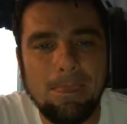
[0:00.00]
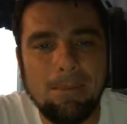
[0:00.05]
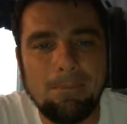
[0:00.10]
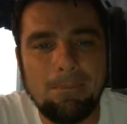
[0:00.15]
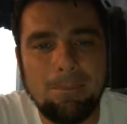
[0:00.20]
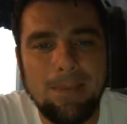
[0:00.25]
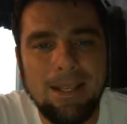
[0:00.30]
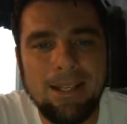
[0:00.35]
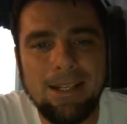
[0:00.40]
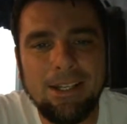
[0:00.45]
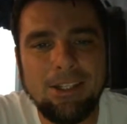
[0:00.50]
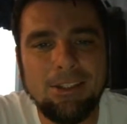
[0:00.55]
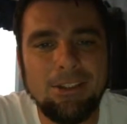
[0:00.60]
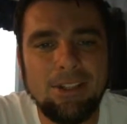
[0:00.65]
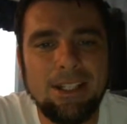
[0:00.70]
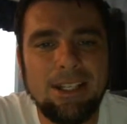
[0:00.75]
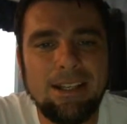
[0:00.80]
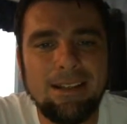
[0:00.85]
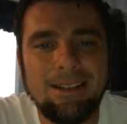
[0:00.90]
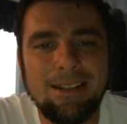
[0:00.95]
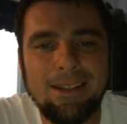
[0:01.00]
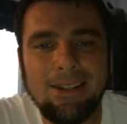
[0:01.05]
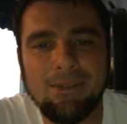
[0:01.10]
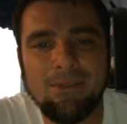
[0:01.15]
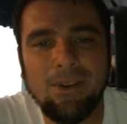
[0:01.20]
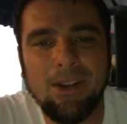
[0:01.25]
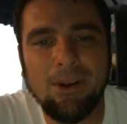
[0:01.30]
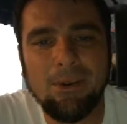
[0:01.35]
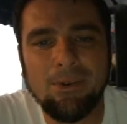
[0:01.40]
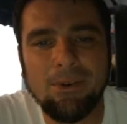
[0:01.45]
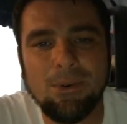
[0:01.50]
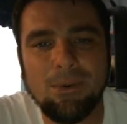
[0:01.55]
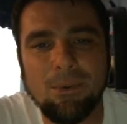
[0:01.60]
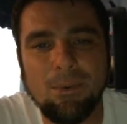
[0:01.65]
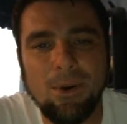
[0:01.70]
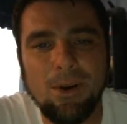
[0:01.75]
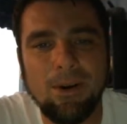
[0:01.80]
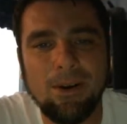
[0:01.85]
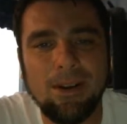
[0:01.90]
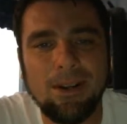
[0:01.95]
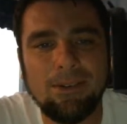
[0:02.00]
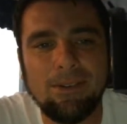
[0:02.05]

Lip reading: meaning your kidneys fail to work,